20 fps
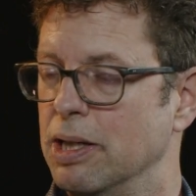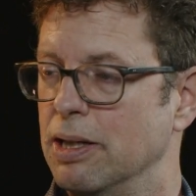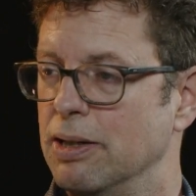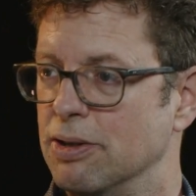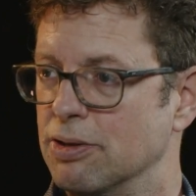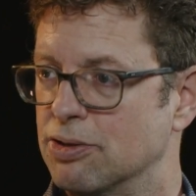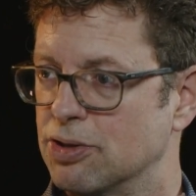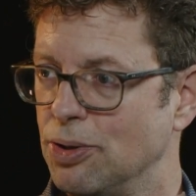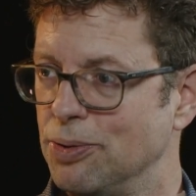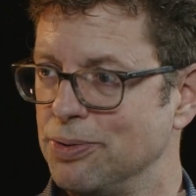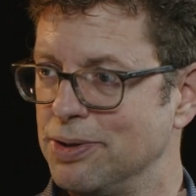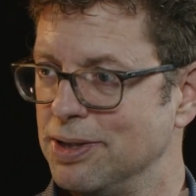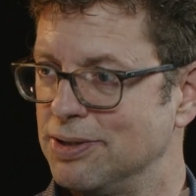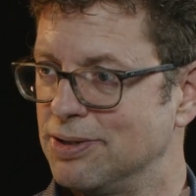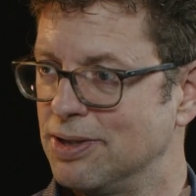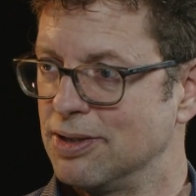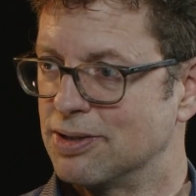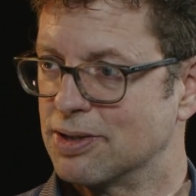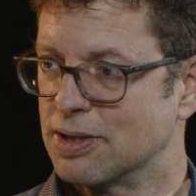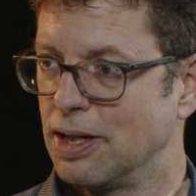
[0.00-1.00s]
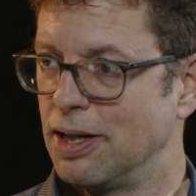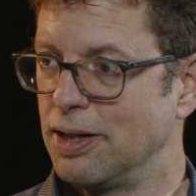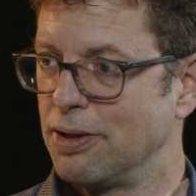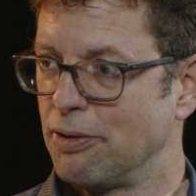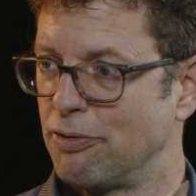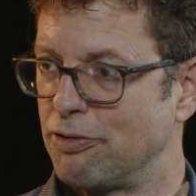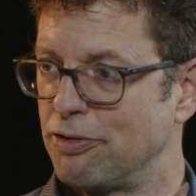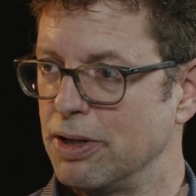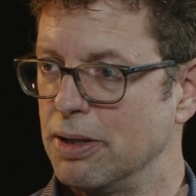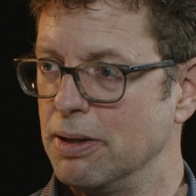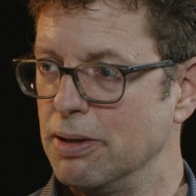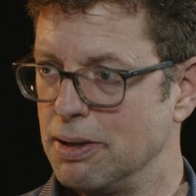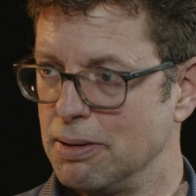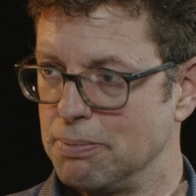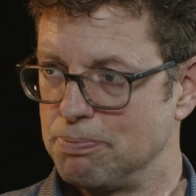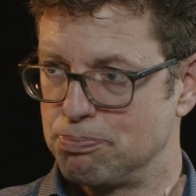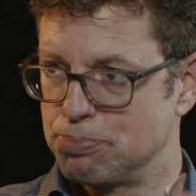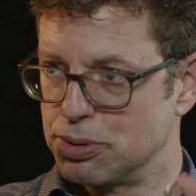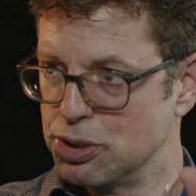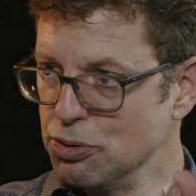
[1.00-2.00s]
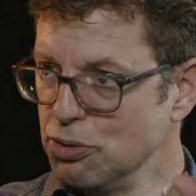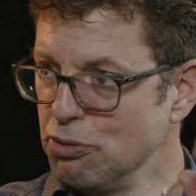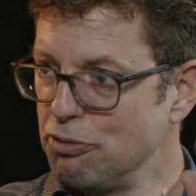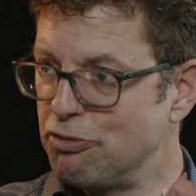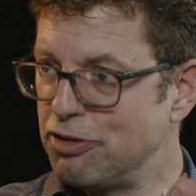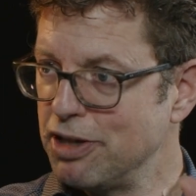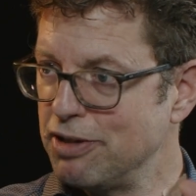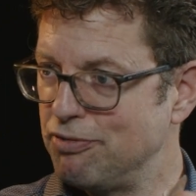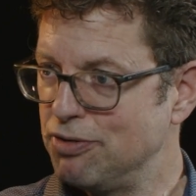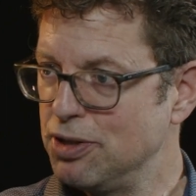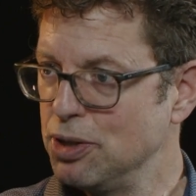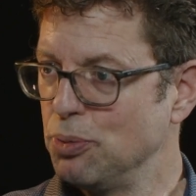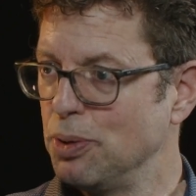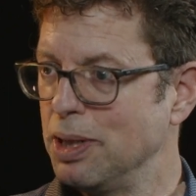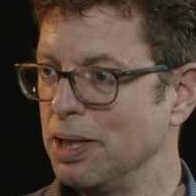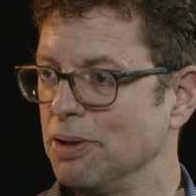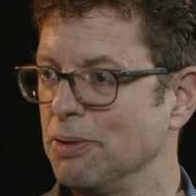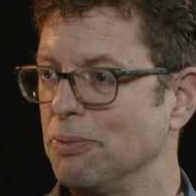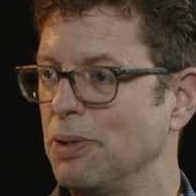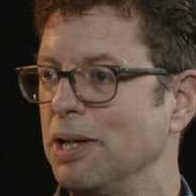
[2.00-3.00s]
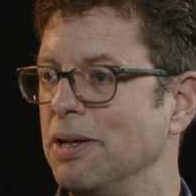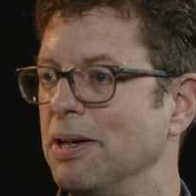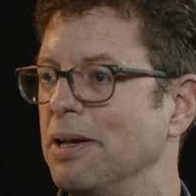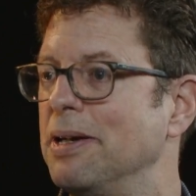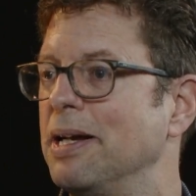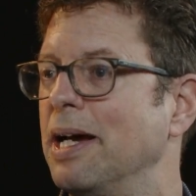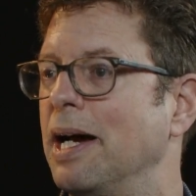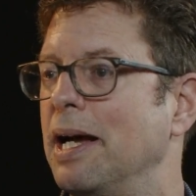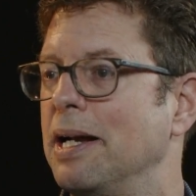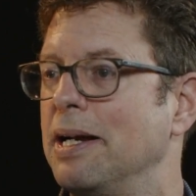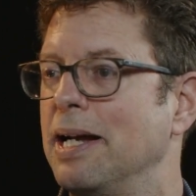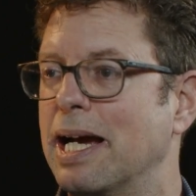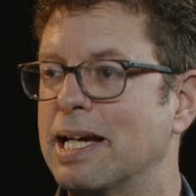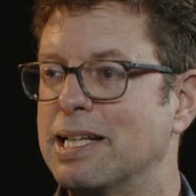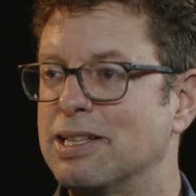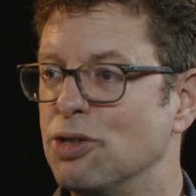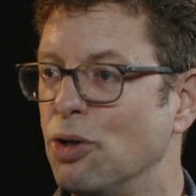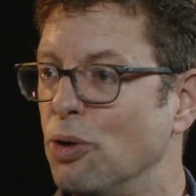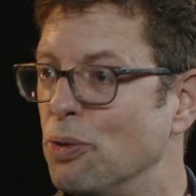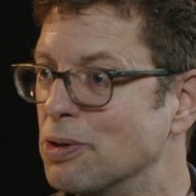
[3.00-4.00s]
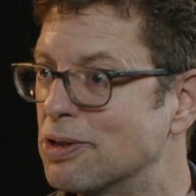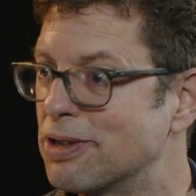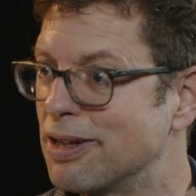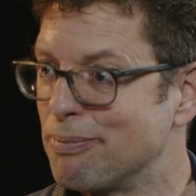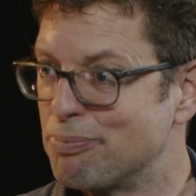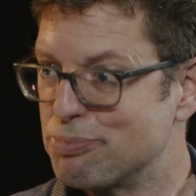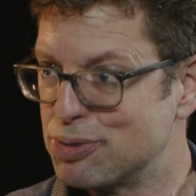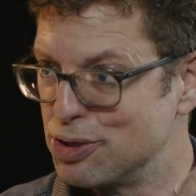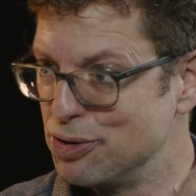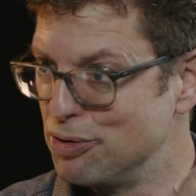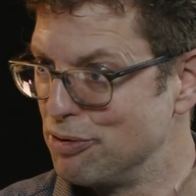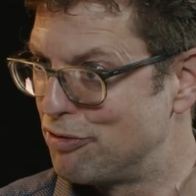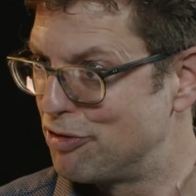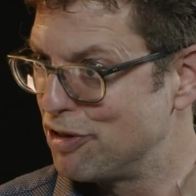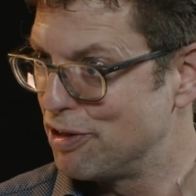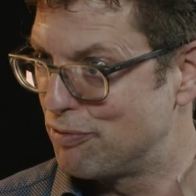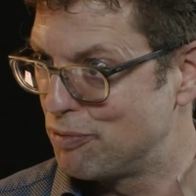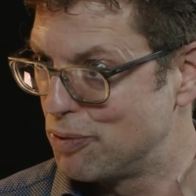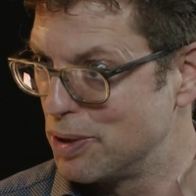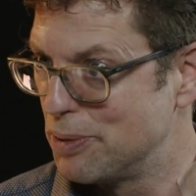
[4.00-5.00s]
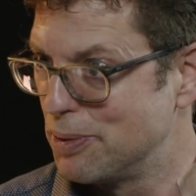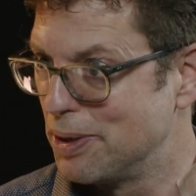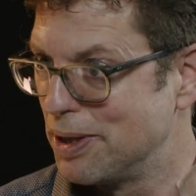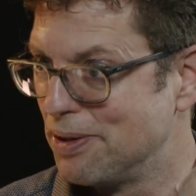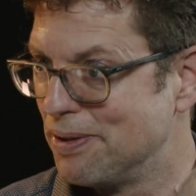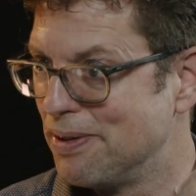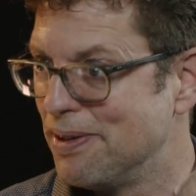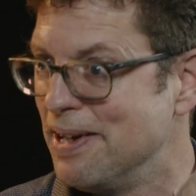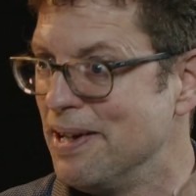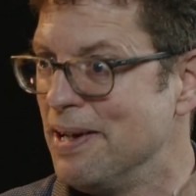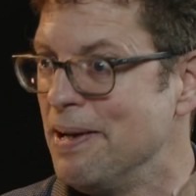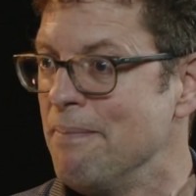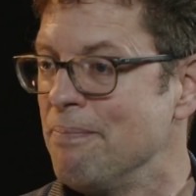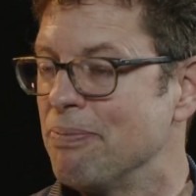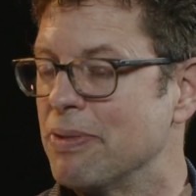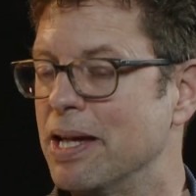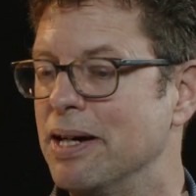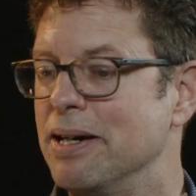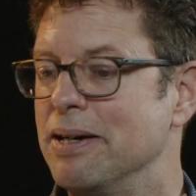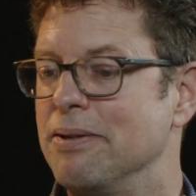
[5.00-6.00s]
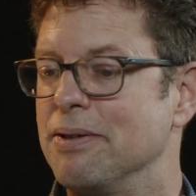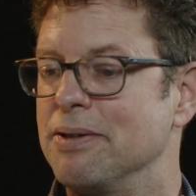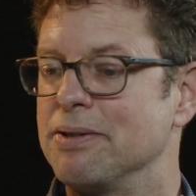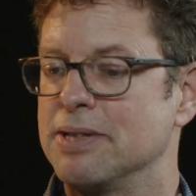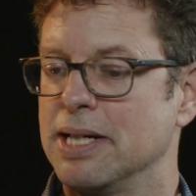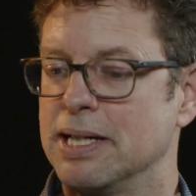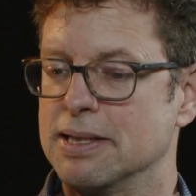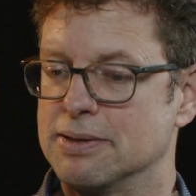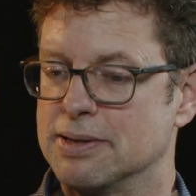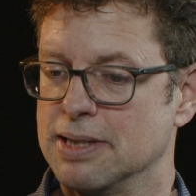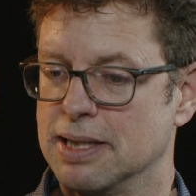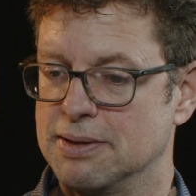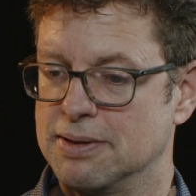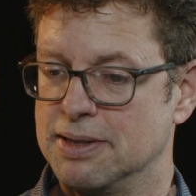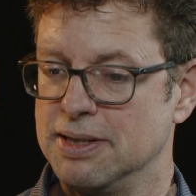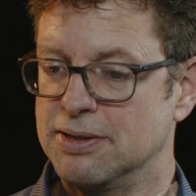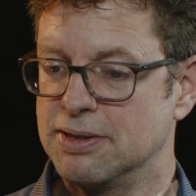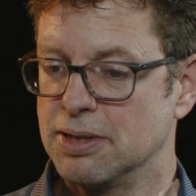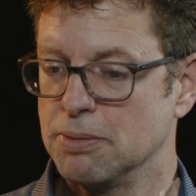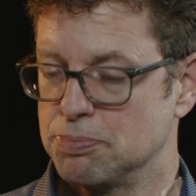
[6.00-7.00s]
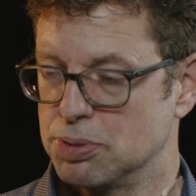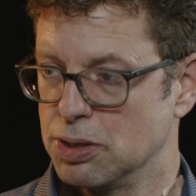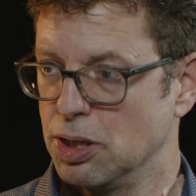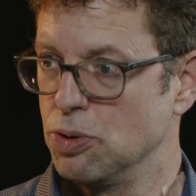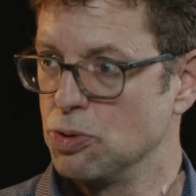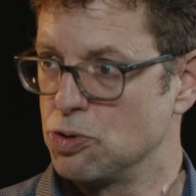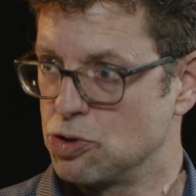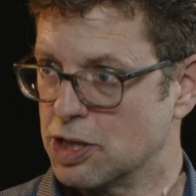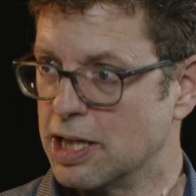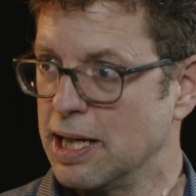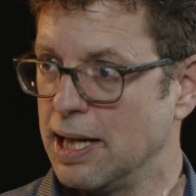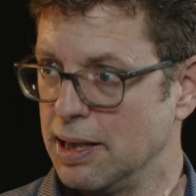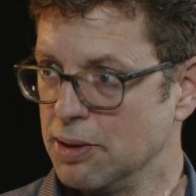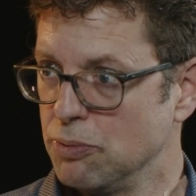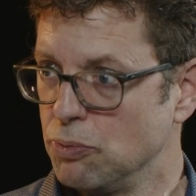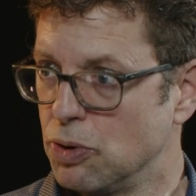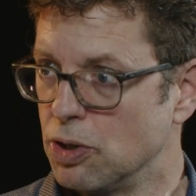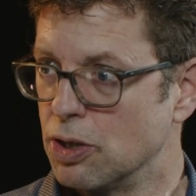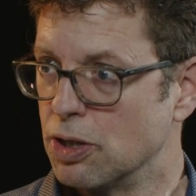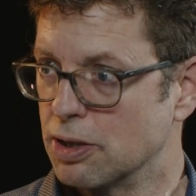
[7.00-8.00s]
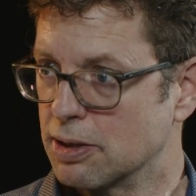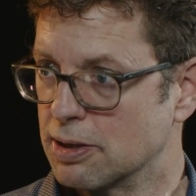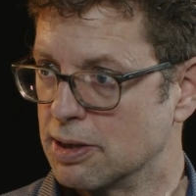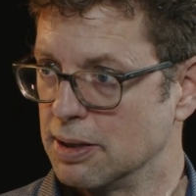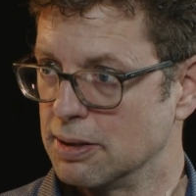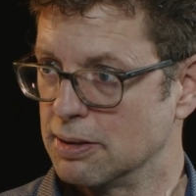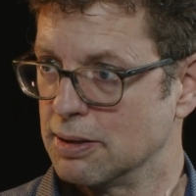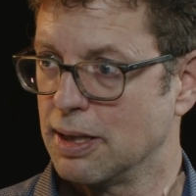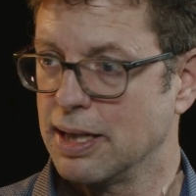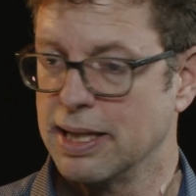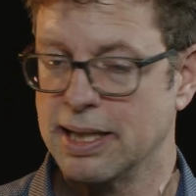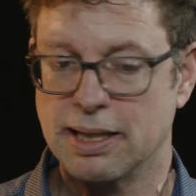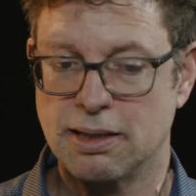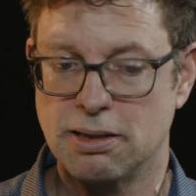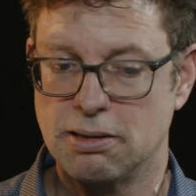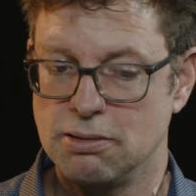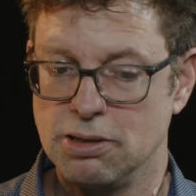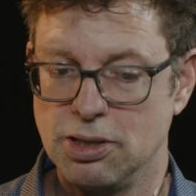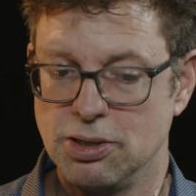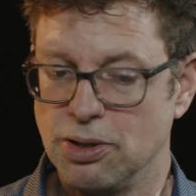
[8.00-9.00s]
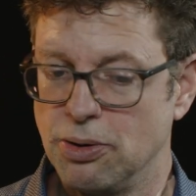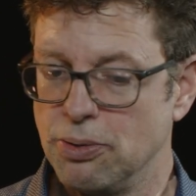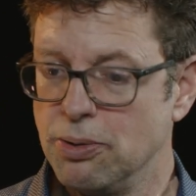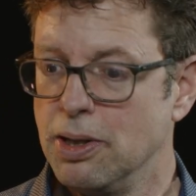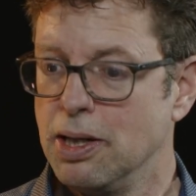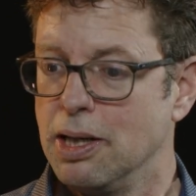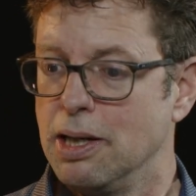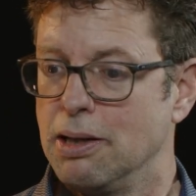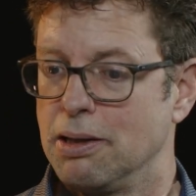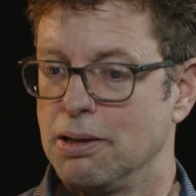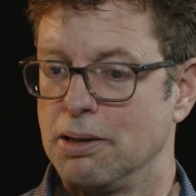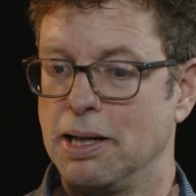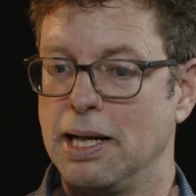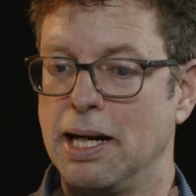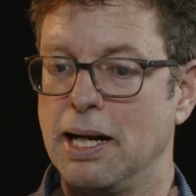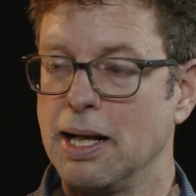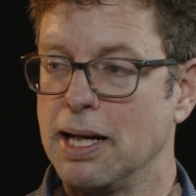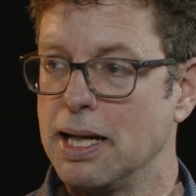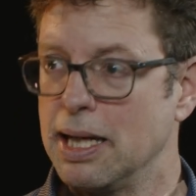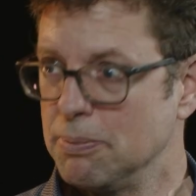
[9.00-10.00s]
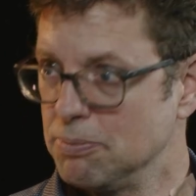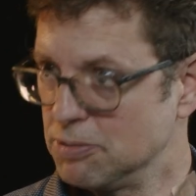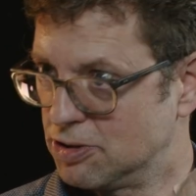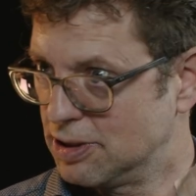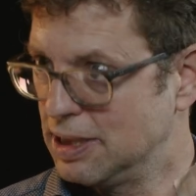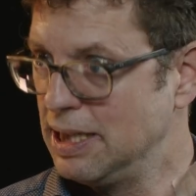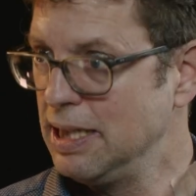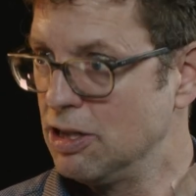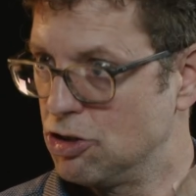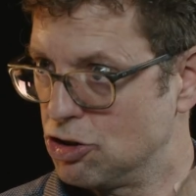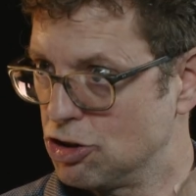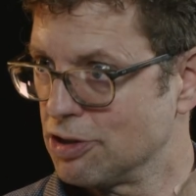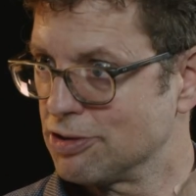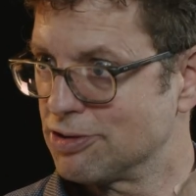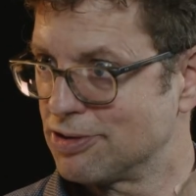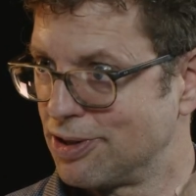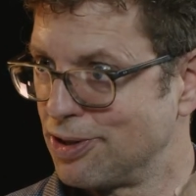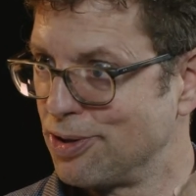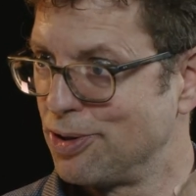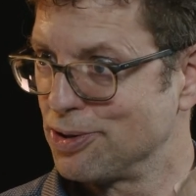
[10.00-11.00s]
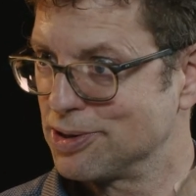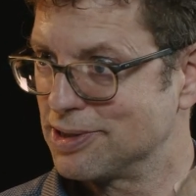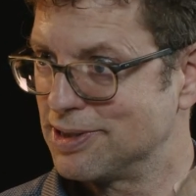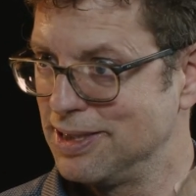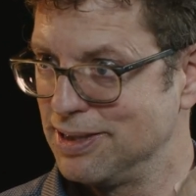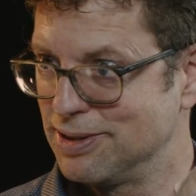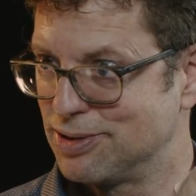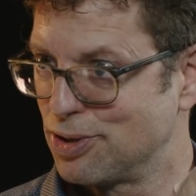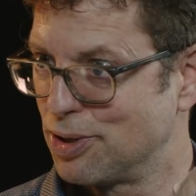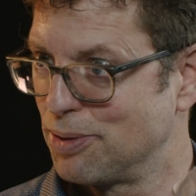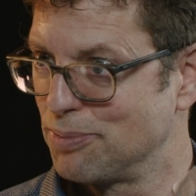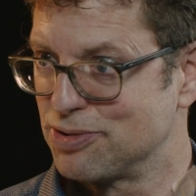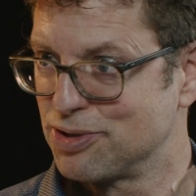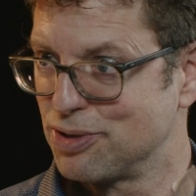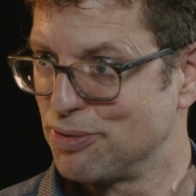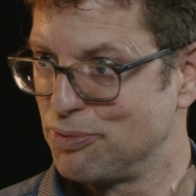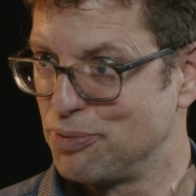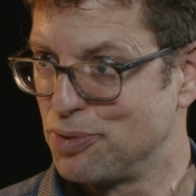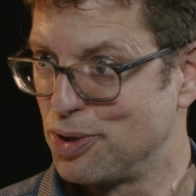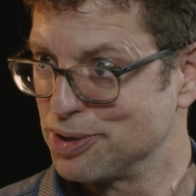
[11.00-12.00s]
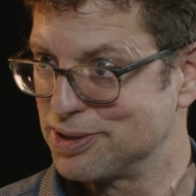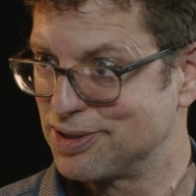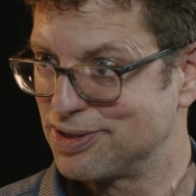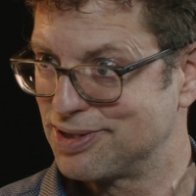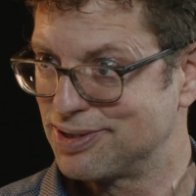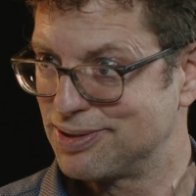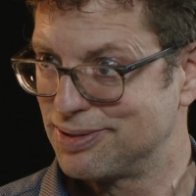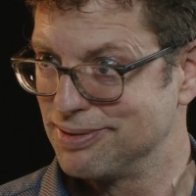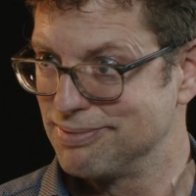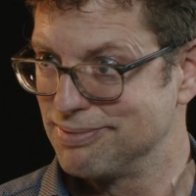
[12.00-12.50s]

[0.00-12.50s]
So this is kind of a proof, if you will, well, an anecdotal proof, if we will, that this approach can work. And like, you know, LLMs teach us a lot in terms of what's